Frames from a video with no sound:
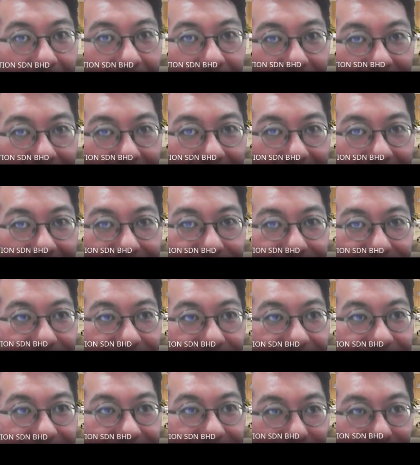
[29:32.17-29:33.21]
Okay,
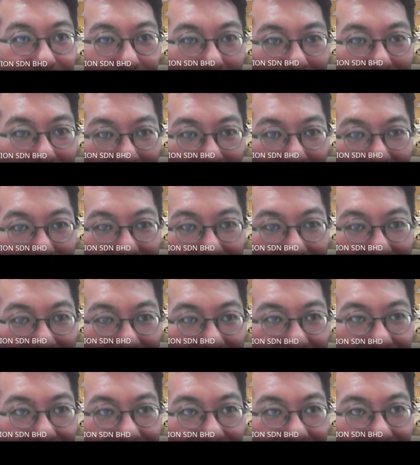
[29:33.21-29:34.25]
actually this one
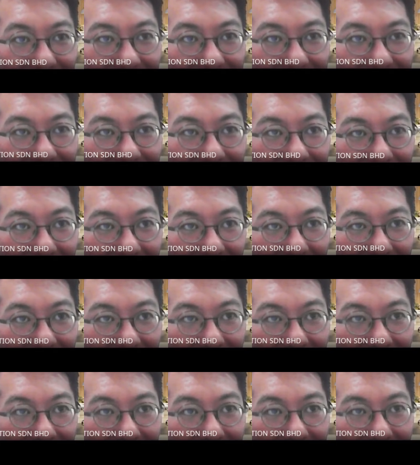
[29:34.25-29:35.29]
already generate
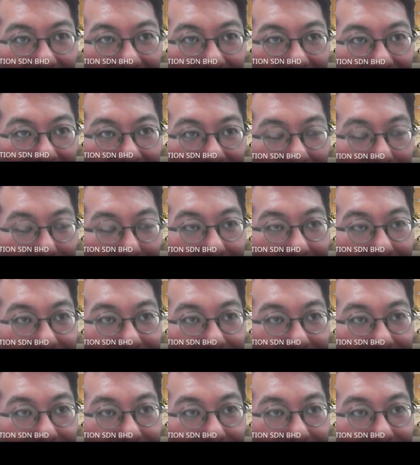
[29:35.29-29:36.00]
double